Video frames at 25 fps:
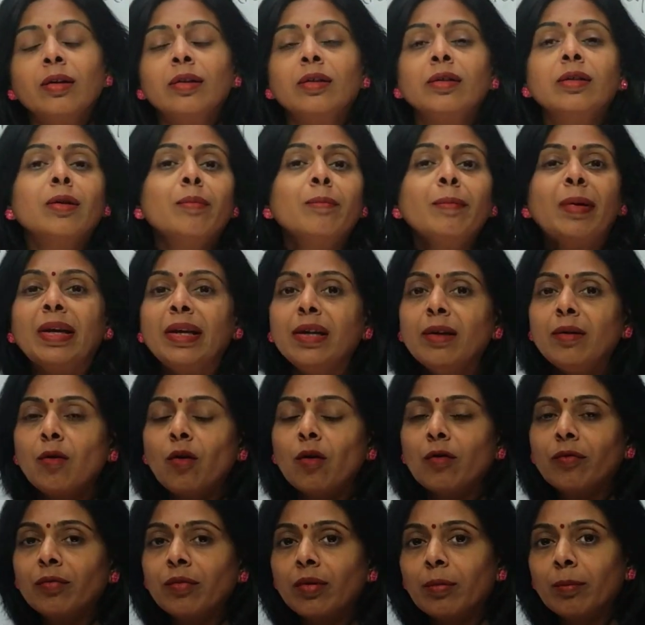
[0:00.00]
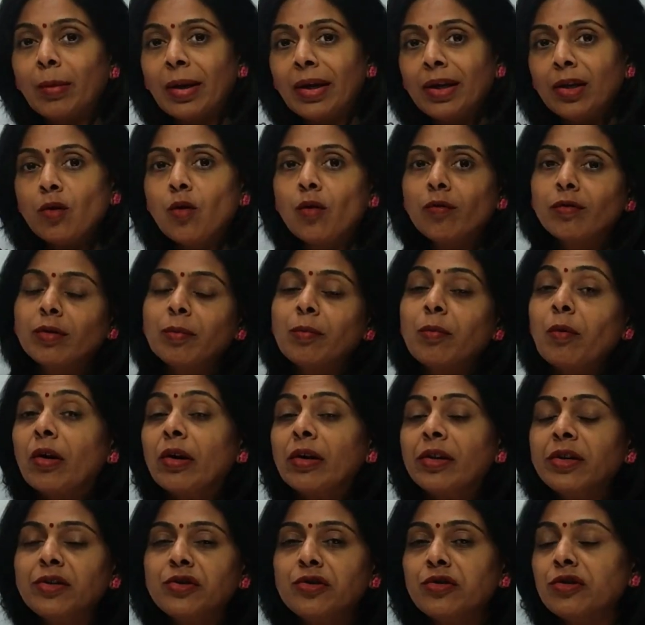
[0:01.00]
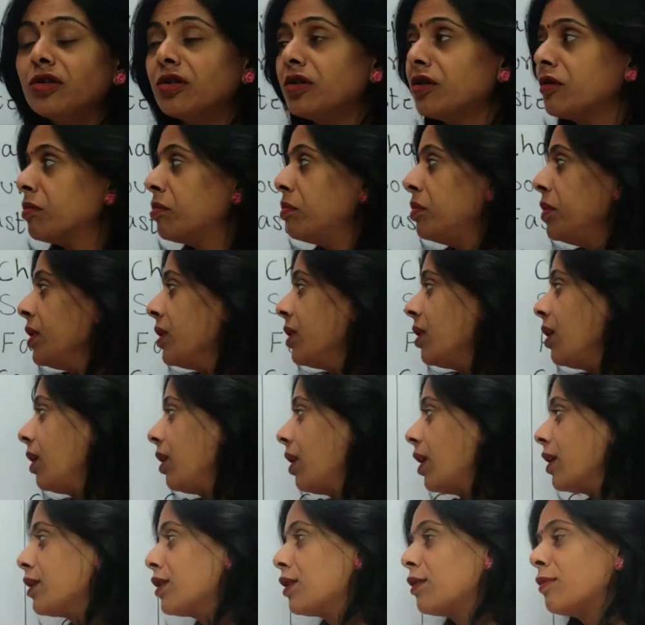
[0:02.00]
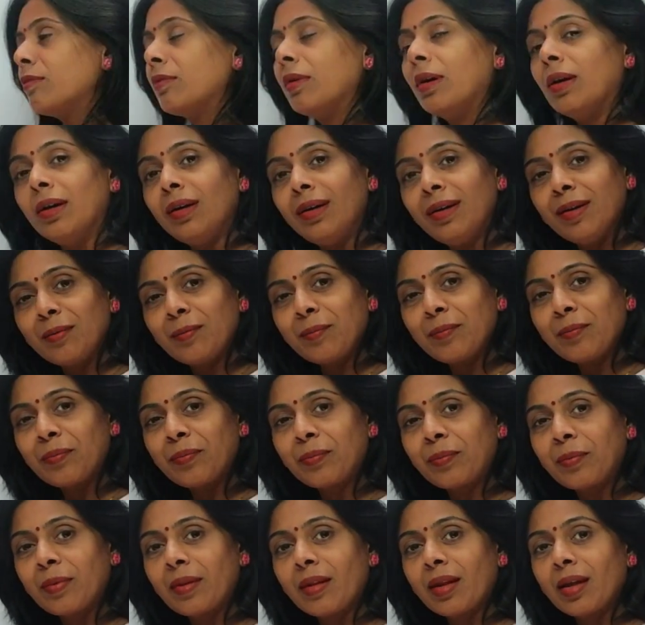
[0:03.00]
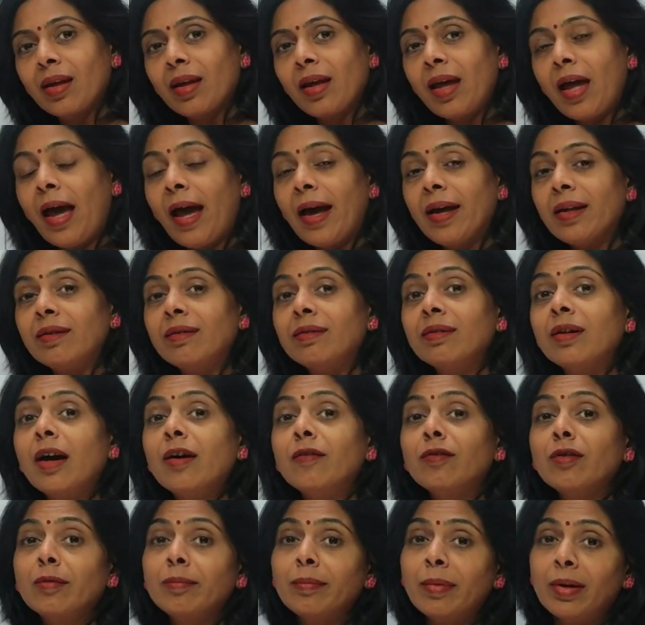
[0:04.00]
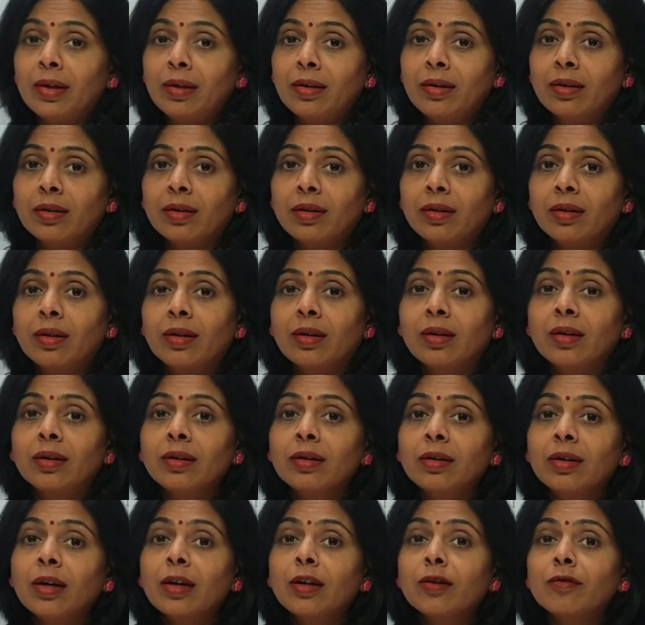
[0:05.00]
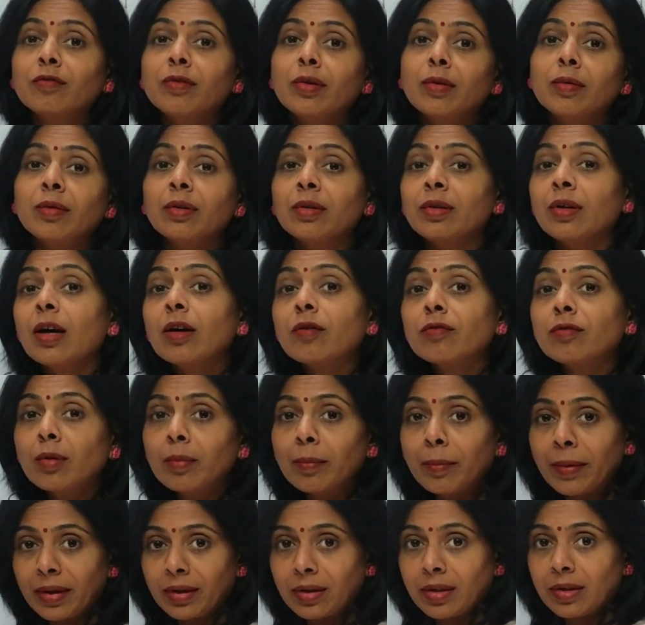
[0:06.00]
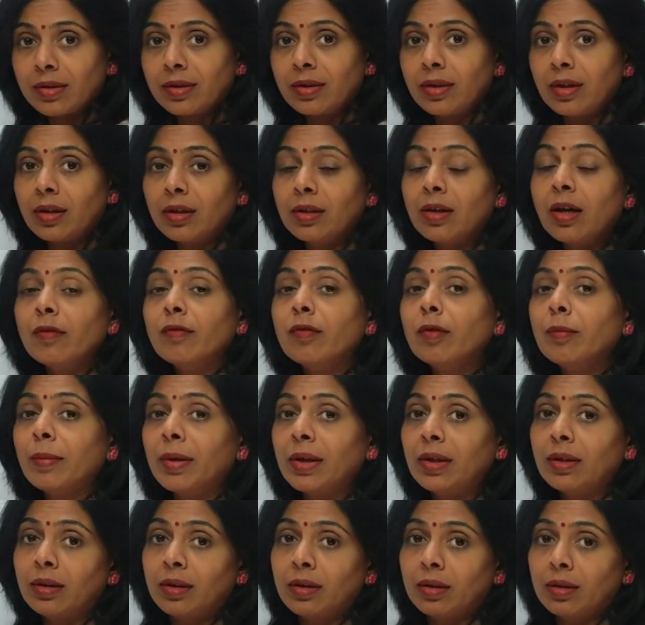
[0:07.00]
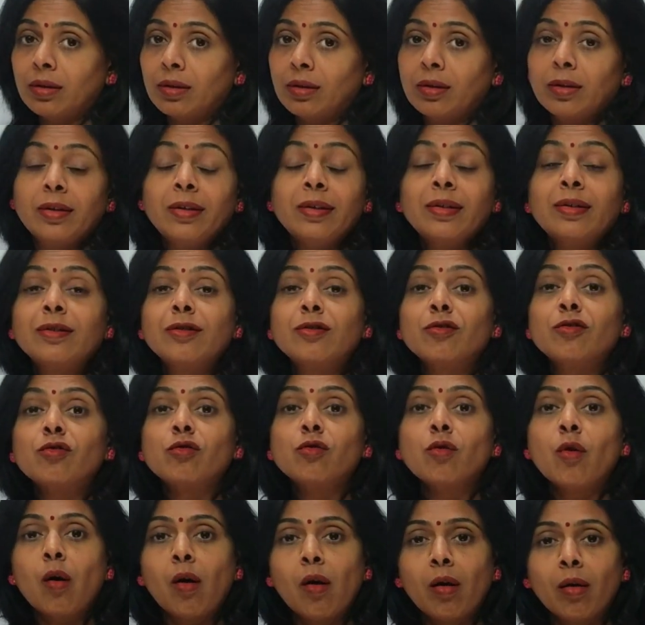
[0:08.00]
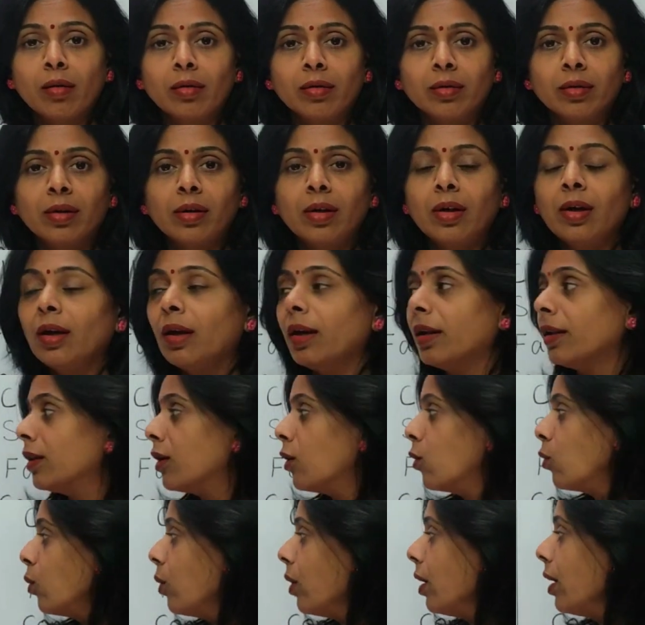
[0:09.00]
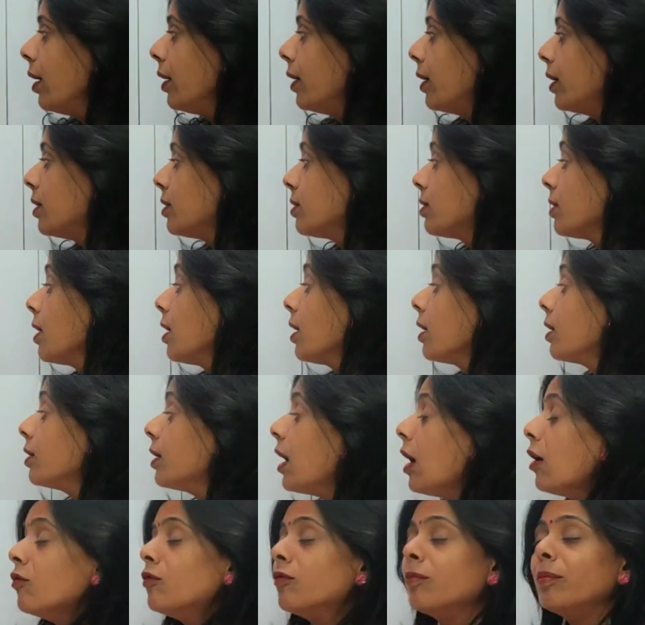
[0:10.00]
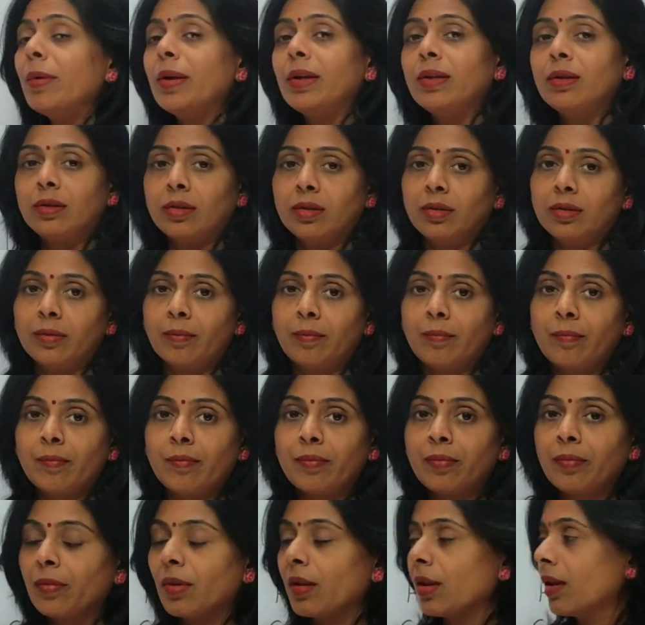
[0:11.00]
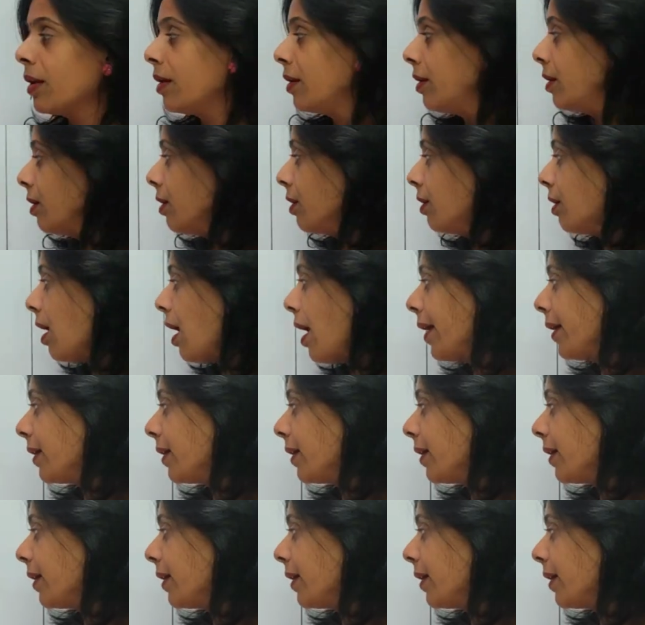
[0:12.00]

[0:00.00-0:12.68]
the many of the politicians speaking this word as government. Government, they say government. It's wrong. The word is government. Here